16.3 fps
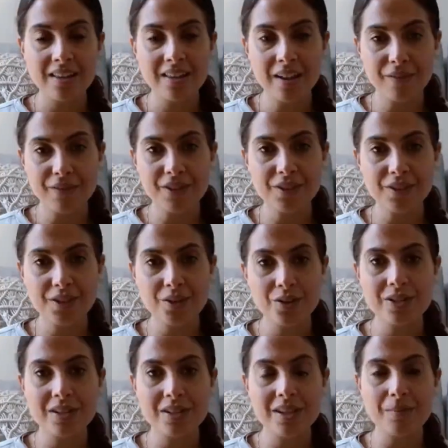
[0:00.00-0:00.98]
that feels
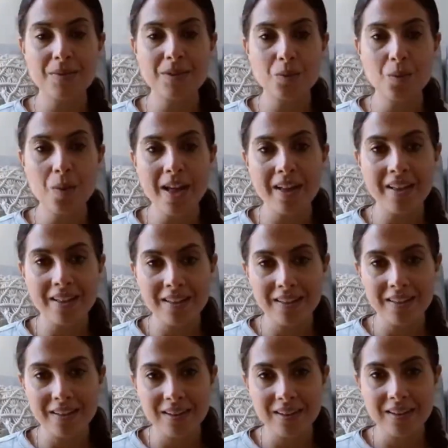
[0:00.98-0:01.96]
good to them as well.